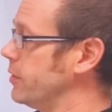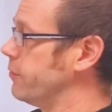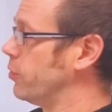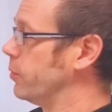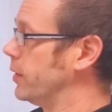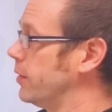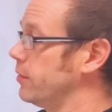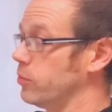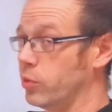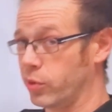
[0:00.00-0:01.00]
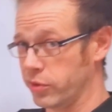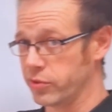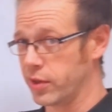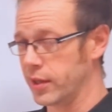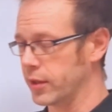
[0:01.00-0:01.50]
the formula or the
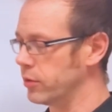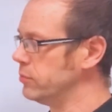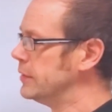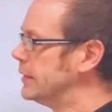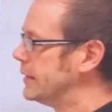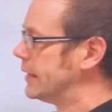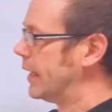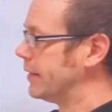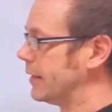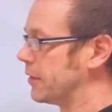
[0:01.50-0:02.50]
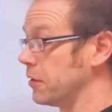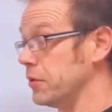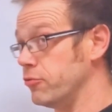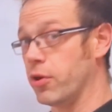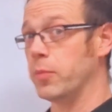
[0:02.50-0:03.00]
triangle, and then it kind
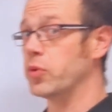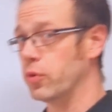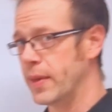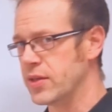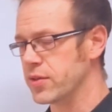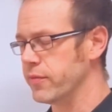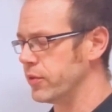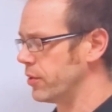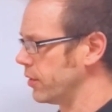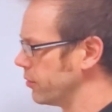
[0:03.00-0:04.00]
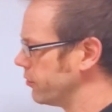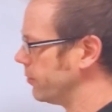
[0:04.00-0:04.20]
of drops all mention of the triangle from